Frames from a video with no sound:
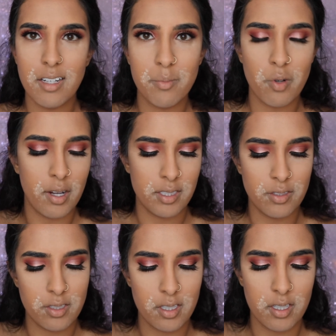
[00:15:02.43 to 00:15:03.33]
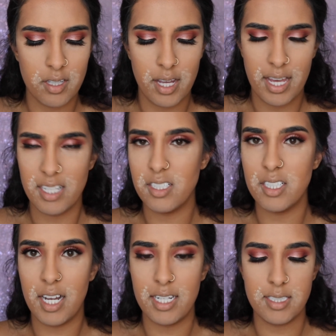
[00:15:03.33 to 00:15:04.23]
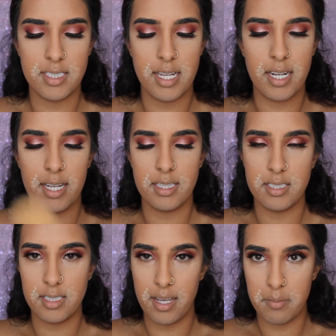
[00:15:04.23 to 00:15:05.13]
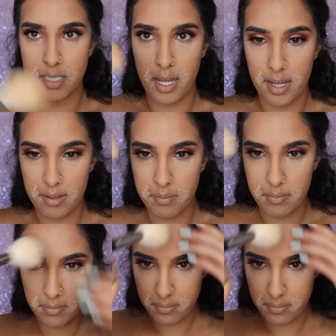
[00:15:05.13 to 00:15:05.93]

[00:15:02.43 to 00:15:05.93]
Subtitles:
of bronzer and to kind of set it at the same time.